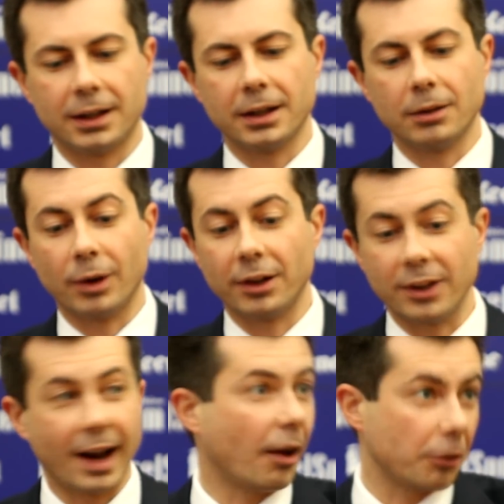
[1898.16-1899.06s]
in ways
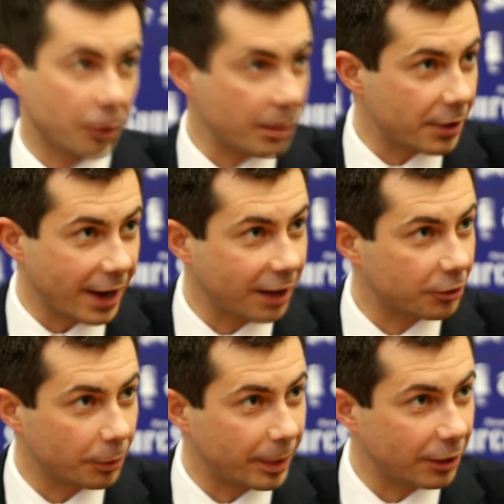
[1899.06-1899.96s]
that outstrip the
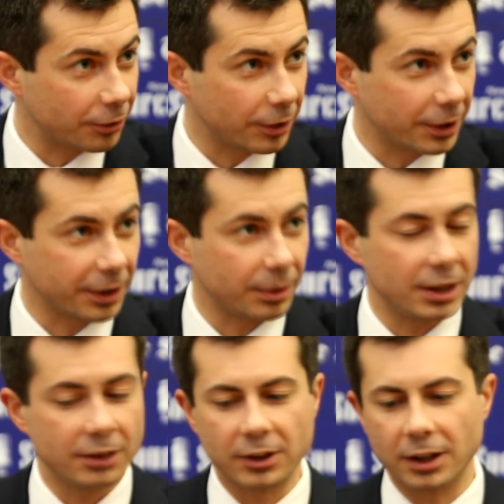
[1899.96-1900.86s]
national pace for dealing with
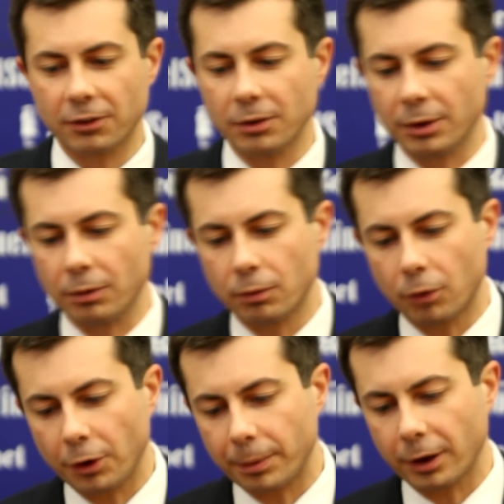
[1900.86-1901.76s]
these things, that we
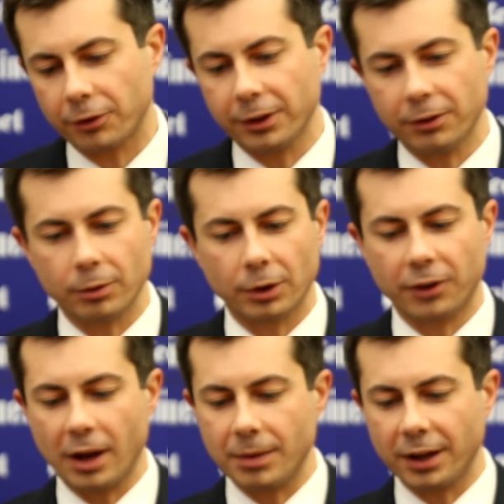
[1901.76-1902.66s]
rolled up our sleeves and worked
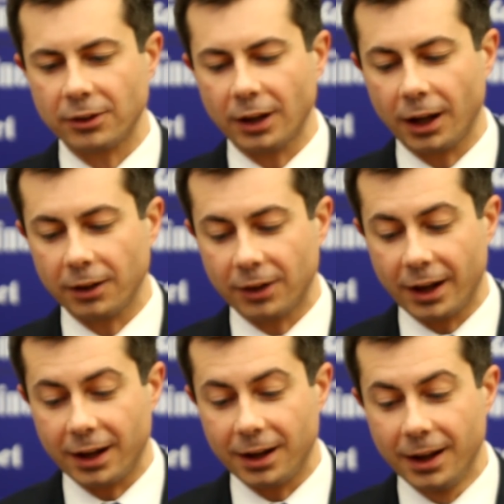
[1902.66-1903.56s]
side by
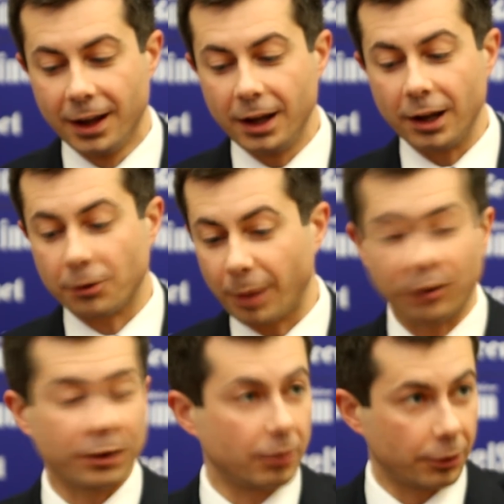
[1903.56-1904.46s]
side,
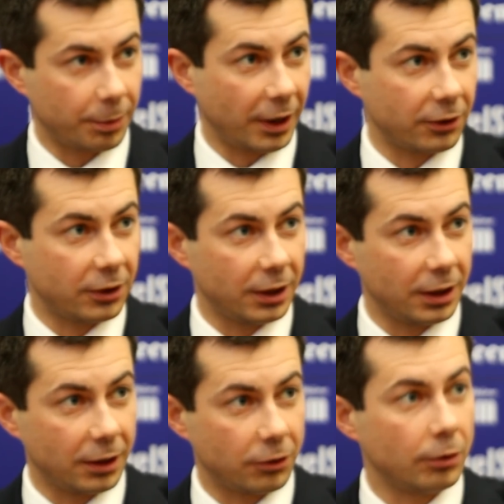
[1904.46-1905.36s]
especially in response
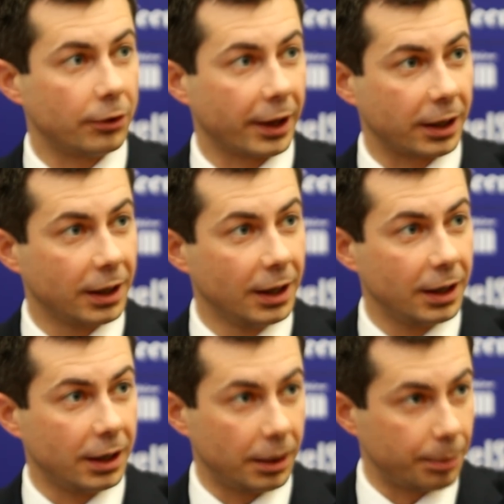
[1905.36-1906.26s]
to issues like
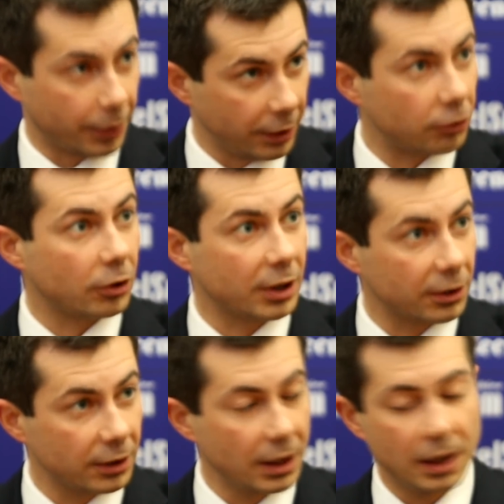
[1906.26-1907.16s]
police
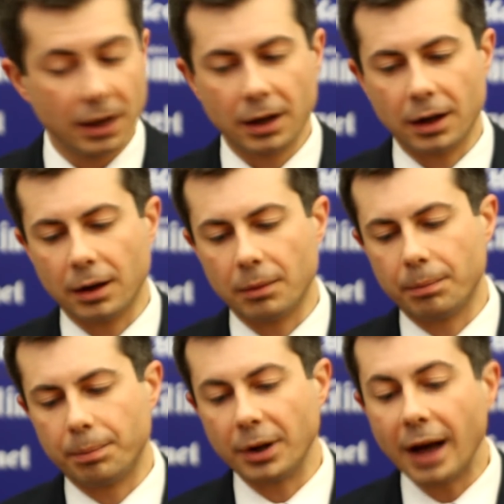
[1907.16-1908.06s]
shootings.
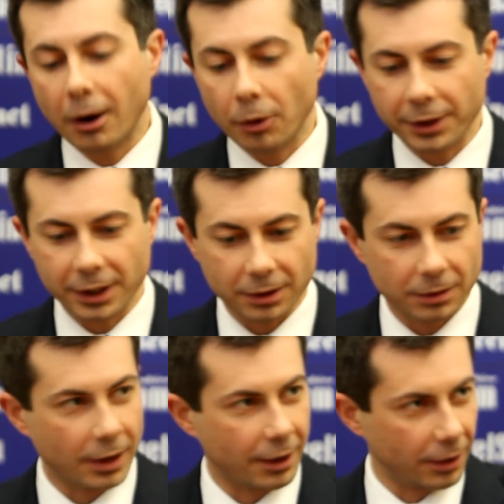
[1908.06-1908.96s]
But not
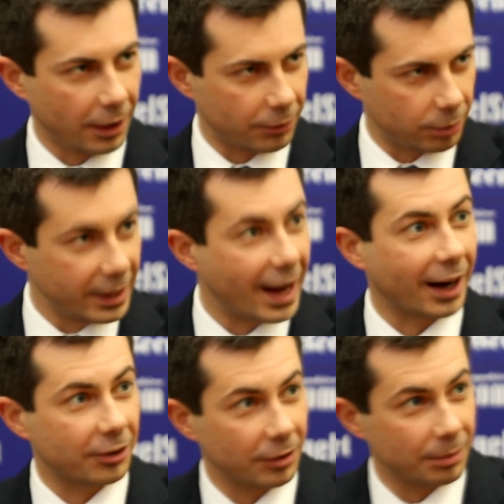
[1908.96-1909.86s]
only as
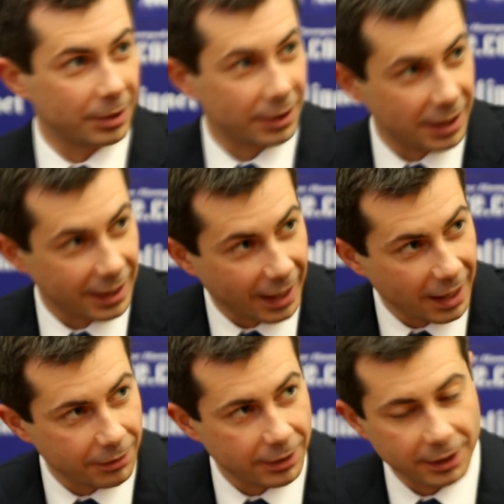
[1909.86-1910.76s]
reaction, but getting
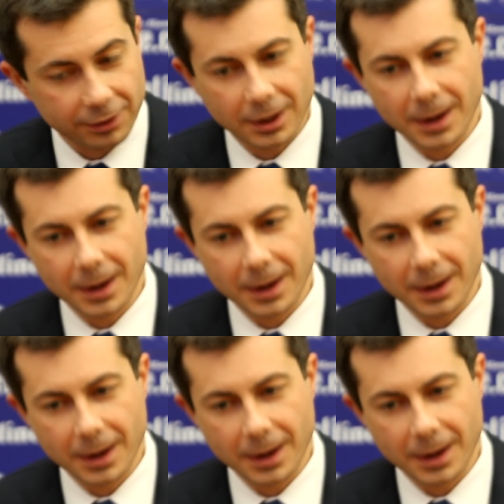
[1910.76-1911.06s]
ahead of things.